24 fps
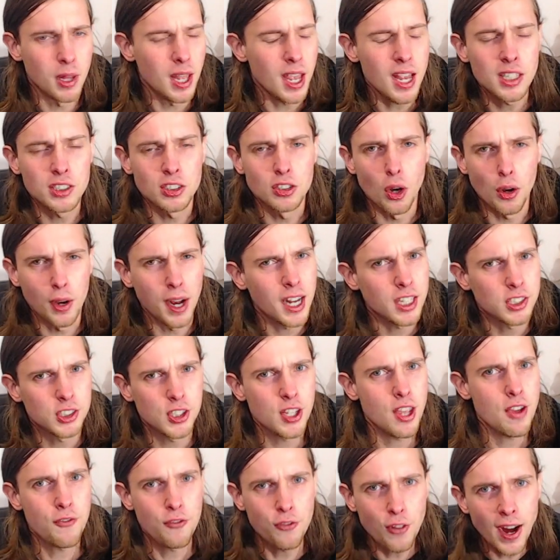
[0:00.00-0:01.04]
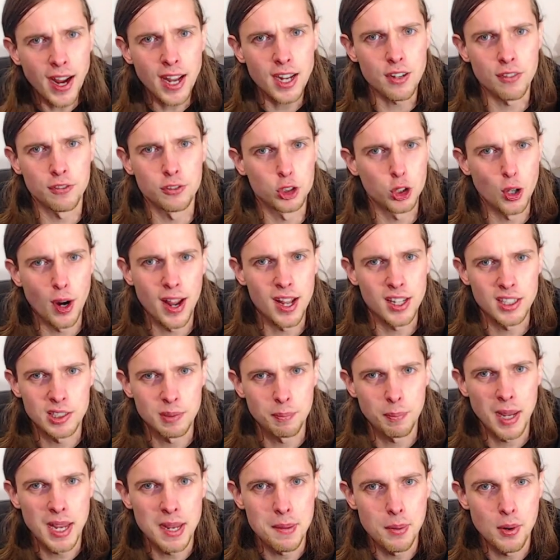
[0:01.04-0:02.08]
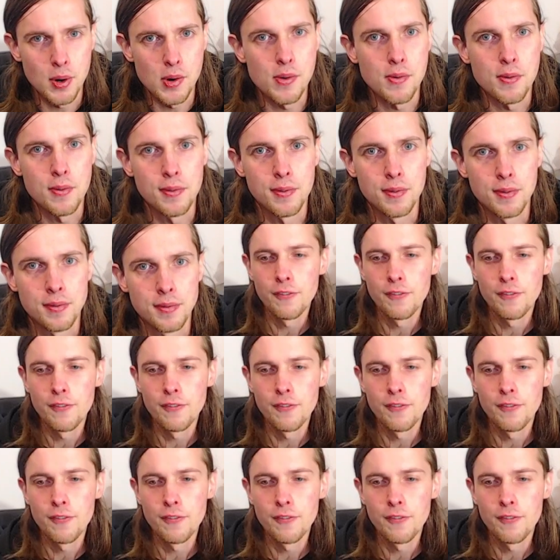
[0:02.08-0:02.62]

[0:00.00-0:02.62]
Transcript: he's not actually afraid of trans people.